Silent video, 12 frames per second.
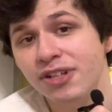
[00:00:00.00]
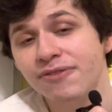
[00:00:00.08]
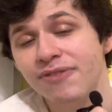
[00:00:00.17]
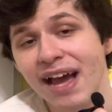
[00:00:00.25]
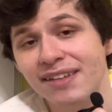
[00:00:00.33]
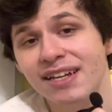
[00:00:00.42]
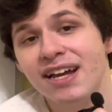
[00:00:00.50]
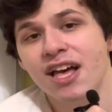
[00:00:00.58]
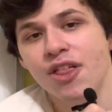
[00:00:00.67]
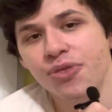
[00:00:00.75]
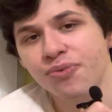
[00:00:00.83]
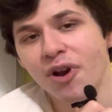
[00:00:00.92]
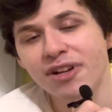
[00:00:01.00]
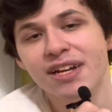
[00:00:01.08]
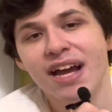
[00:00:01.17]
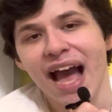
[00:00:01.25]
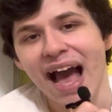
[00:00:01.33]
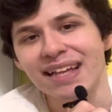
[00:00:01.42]
In fact, Thrun
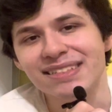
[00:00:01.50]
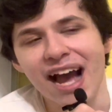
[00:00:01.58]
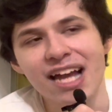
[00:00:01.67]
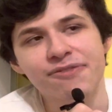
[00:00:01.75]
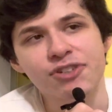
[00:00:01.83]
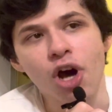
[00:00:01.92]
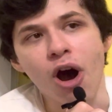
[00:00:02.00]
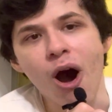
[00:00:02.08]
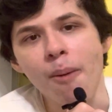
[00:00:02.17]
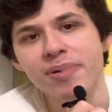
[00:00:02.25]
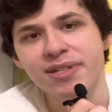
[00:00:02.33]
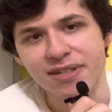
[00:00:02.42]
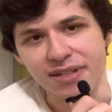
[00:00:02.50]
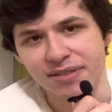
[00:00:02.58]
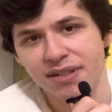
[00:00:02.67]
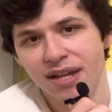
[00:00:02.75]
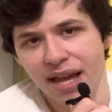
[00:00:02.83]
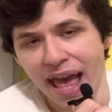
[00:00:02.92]
had kind of an opposite
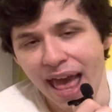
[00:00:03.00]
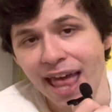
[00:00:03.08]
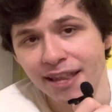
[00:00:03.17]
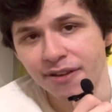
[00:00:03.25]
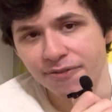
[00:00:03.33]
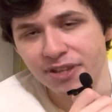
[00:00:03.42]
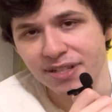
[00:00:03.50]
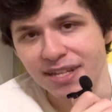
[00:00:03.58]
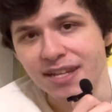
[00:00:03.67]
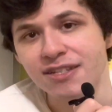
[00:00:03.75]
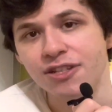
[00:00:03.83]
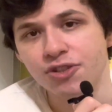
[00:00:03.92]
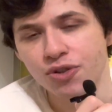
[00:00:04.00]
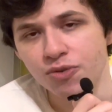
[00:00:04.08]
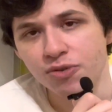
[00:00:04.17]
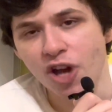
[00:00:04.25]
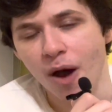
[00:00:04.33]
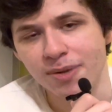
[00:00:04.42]
end of the season
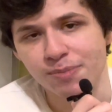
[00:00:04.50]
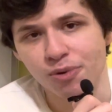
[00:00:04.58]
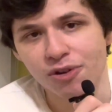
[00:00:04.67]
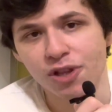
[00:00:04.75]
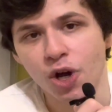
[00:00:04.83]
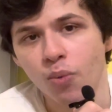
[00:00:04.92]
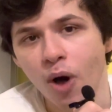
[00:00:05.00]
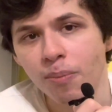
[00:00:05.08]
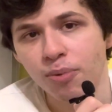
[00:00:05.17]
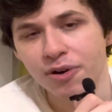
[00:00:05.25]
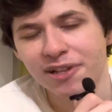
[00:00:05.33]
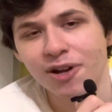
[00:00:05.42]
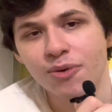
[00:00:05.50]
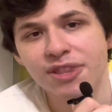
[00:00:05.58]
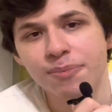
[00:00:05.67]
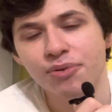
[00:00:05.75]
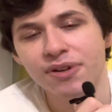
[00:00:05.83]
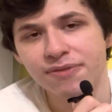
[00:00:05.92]
to Thomas Bordeleau. While Bordeleau in
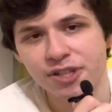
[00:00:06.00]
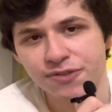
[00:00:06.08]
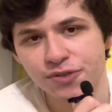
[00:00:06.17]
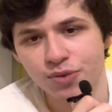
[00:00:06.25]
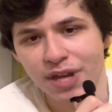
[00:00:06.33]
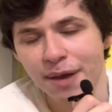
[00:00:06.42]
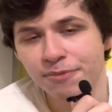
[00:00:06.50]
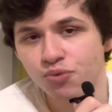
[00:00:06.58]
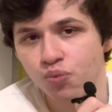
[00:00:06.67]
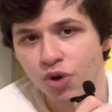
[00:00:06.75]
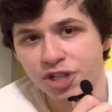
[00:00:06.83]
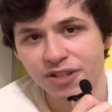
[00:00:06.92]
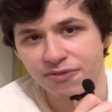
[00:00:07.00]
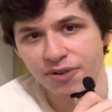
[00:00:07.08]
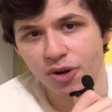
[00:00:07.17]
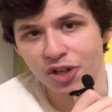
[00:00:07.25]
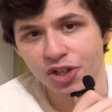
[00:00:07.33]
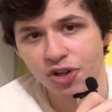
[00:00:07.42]
the previous few games wasn't
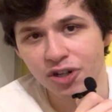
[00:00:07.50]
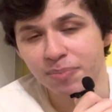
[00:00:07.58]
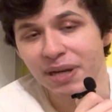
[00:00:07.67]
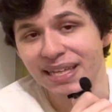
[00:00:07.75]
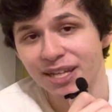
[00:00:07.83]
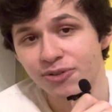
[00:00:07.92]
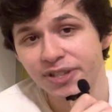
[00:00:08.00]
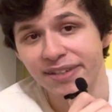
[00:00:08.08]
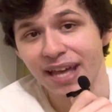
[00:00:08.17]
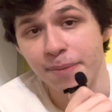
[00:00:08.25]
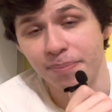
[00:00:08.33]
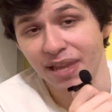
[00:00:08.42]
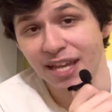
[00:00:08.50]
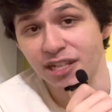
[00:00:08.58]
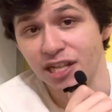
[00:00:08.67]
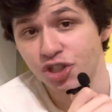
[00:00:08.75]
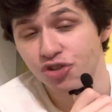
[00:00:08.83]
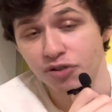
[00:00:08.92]
very good, but here tonight played
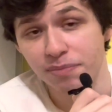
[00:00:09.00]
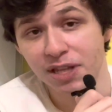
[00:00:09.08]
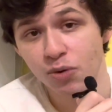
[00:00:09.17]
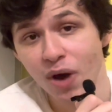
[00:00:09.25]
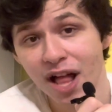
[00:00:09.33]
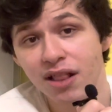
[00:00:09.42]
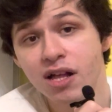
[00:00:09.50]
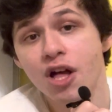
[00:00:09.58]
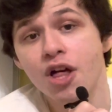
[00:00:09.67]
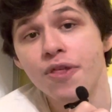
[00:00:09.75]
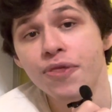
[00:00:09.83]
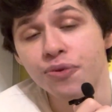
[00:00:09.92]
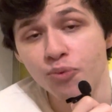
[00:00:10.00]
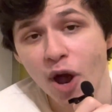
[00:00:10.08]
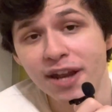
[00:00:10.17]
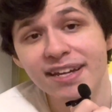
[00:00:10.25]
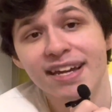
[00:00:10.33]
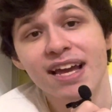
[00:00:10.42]
extremely well.
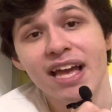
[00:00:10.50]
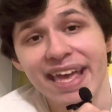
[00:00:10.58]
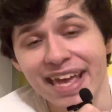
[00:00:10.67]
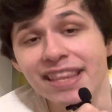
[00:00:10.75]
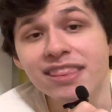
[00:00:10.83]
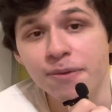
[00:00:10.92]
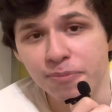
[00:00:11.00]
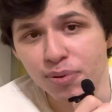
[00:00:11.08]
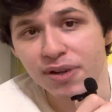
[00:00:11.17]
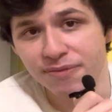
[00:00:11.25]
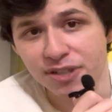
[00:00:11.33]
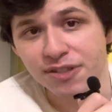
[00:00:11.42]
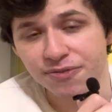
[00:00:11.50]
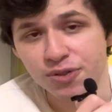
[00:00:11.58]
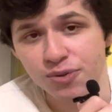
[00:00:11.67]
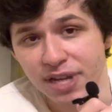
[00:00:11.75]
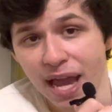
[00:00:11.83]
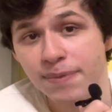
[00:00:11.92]
Thrun in the previous
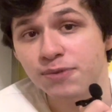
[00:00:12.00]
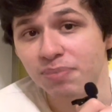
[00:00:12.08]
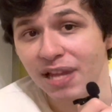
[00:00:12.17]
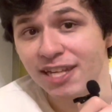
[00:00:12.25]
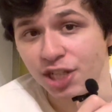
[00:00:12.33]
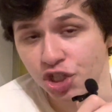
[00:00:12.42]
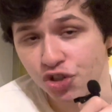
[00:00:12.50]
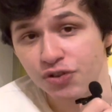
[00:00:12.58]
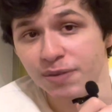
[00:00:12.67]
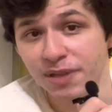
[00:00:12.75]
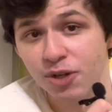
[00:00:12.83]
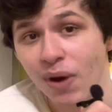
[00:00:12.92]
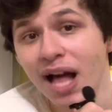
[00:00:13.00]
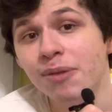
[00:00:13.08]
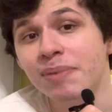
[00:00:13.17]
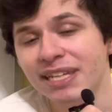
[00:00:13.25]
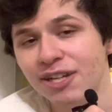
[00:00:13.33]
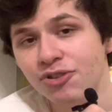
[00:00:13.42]
few games played extremely well,
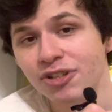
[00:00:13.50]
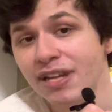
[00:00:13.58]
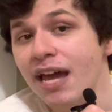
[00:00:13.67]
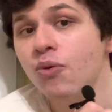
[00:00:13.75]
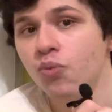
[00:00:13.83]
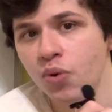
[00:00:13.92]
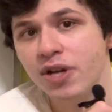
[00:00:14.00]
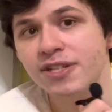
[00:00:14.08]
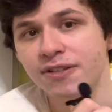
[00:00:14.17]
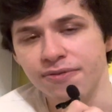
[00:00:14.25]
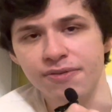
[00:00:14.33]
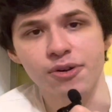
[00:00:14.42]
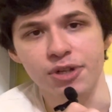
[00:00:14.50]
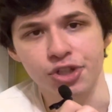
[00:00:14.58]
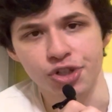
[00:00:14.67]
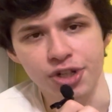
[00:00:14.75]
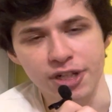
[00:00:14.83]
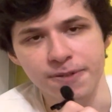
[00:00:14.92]
but here tonight wasn't very
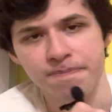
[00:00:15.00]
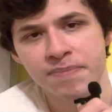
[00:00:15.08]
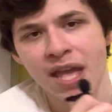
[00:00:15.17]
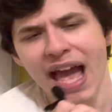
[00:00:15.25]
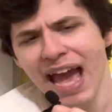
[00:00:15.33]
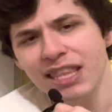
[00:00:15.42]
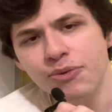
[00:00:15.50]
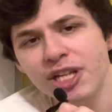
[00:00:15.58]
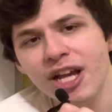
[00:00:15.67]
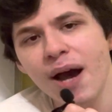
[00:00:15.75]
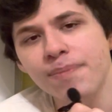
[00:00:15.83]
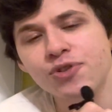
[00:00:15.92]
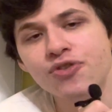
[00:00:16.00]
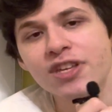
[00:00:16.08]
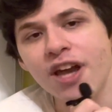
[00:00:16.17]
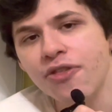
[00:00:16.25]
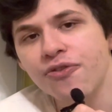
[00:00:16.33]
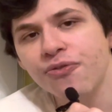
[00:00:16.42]
good. And then when it comes to
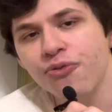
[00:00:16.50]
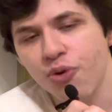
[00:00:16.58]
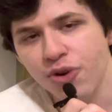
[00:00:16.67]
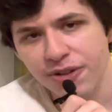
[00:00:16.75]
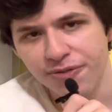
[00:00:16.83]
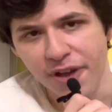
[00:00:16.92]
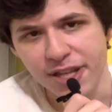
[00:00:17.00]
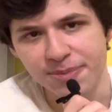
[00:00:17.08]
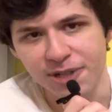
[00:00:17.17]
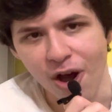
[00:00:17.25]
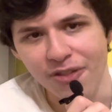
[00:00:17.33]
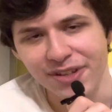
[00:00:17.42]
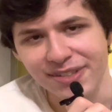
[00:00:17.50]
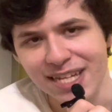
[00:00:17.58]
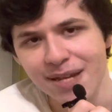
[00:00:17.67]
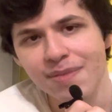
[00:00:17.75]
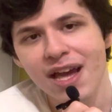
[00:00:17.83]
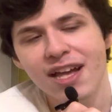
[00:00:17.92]
the other four defensemen on the
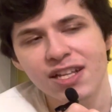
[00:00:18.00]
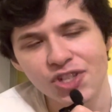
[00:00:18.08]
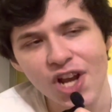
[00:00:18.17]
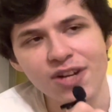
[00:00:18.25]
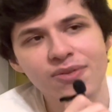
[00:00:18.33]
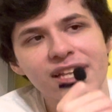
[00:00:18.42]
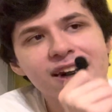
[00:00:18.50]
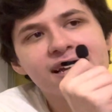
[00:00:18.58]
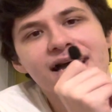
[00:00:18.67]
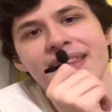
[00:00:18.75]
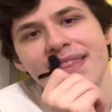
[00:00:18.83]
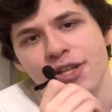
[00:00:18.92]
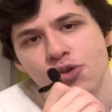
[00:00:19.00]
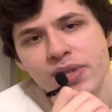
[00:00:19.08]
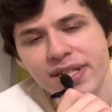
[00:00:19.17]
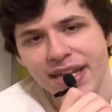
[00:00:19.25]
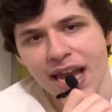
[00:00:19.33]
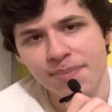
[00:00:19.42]
team, generally, this
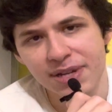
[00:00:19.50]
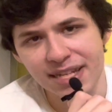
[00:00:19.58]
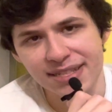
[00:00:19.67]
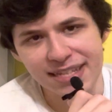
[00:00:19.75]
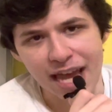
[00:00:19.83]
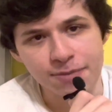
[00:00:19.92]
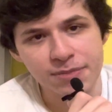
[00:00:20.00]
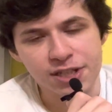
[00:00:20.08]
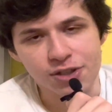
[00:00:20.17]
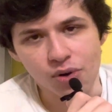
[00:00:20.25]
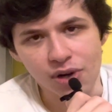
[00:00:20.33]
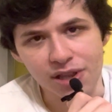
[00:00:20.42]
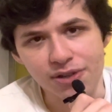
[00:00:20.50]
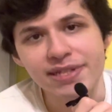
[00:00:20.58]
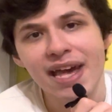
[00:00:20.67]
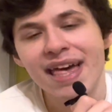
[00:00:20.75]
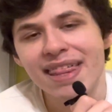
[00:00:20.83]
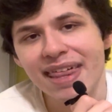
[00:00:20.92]
was a game against the Edmonton Oilers.
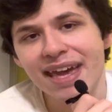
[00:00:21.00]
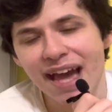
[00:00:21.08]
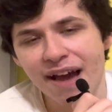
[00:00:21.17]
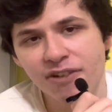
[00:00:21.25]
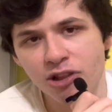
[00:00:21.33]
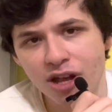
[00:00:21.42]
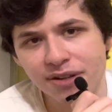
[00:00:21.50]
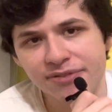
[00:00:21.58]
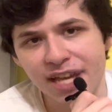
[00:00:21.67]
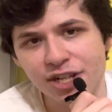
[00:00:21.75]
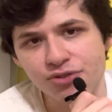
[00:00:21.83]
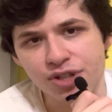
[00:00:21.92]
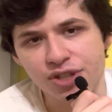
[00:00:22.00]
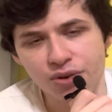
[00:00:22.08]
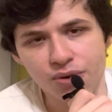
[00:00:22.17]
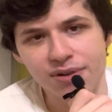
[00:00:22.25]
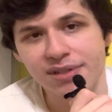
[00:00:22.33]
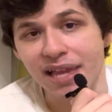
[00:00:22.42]
They have a lot of dangerous
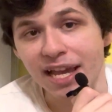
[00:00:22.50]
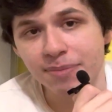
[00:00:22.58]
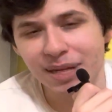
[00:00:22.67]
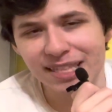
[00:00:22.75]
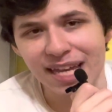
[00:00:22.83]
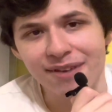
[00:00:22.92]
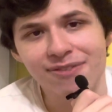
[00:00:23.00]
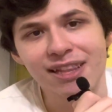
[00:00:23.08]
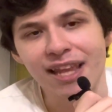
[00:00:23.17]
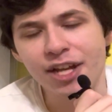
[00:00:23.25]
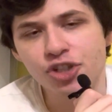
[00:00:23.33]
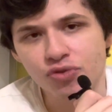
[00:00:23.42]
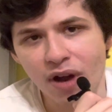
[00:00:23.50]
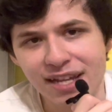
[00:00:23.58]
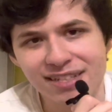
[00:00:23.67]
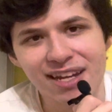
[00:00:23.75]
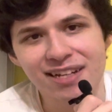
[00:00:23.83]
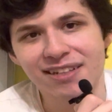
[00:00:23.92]
scorers, like McDavid, like
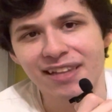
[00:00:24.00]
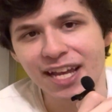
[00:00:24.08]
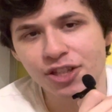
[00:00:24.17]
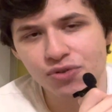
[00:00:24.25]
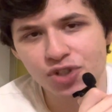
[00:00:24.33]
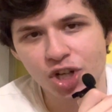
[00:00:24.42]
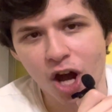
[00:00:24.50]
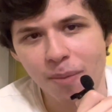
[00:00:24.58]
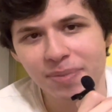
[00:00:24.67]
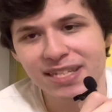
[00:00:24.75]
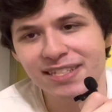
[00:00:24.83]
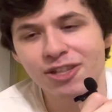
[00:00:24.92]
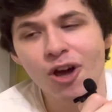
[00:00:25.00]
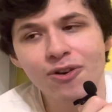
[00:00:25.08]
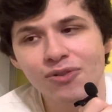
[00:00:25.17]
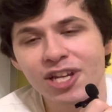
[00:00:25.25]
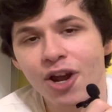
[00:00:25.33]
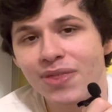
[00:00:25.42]
Draisaitl, like Nugent Hopkins, and not
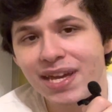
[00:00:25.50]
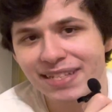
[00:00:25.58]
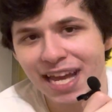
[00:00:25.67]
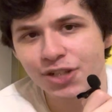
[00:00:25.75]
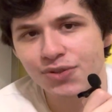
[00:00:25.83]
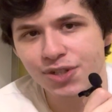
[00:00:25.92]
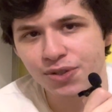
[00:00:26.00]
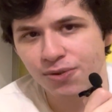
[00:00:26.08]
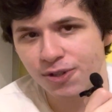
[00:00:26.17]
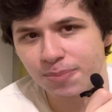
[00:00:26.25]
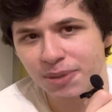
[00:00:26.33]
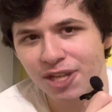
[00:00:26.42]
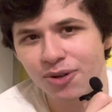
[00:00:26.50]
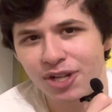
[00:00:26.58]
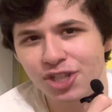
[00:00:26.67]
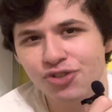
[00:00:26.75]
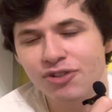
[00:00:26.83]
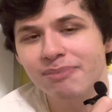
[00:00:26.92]
only are they dangerous scorers, but they're
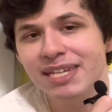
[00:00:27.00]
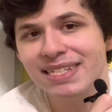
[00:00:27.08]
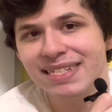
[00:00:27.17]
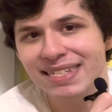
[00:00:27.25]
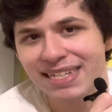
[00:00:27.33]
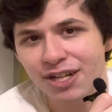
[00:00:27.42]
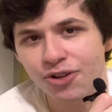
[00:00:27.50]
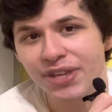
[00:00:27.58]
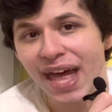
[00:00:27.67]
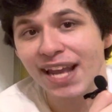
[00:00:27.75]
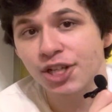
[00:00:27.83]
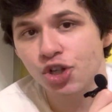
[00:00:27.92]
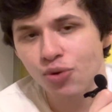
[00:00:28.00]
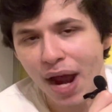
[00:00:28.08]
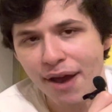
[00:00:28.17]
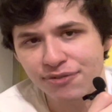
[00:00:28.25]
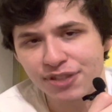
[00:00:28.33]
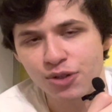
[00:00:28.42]
extremely skilled and
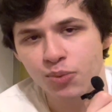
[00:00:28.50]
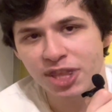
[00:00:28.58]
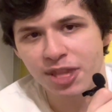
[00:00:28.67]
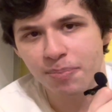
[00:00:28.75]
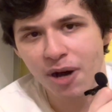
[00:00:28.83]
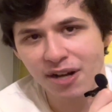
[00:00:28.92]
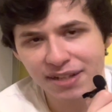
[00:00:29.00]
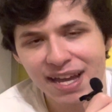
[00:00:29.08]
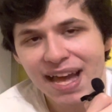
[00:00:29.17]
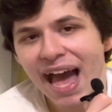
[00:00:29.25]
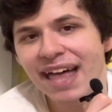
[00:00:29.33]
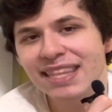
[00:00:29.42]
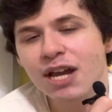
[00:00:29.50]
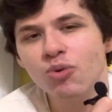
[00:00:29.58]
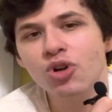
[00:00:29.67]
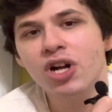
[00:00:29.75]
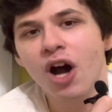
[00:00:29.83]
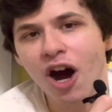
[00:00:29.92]
crafty with the puck, and they
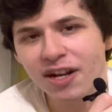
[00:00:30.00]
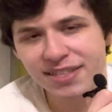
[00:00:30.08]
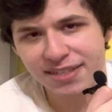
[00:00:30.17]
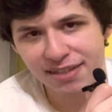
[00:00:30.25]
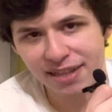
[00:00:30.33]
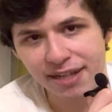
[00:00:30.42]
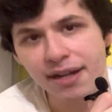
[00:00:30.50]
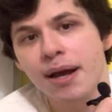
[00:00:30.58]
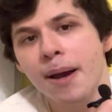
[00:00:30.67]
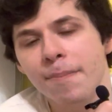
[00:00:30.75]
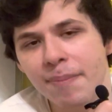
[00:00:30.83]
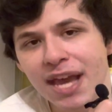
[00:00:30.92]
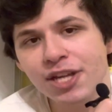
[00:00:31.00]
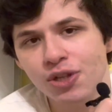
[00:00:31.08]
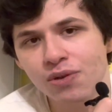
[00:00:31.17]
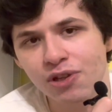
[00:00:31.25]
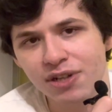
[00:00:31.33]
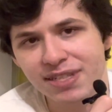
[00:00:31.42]
will constantly make
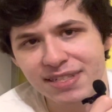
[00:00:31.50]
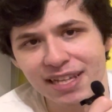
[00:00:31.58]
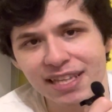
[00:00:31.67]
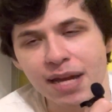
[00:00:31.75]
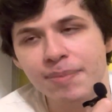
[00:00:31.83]
you look silly.